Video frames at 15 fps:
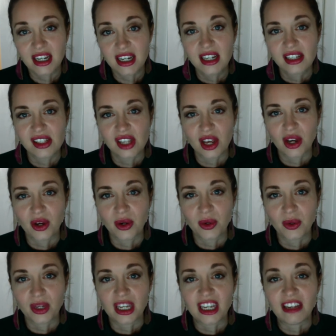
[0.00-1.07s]
So
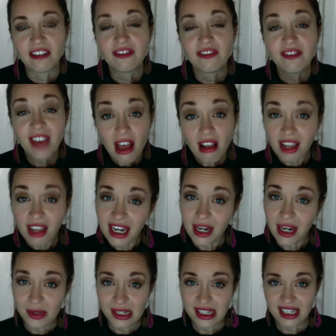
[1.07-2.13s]
it felt like I
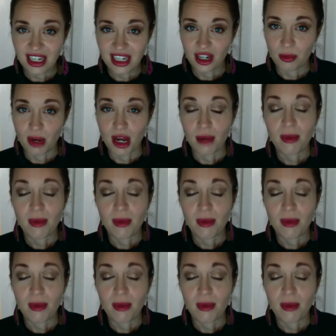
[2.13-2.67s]
was a single mom.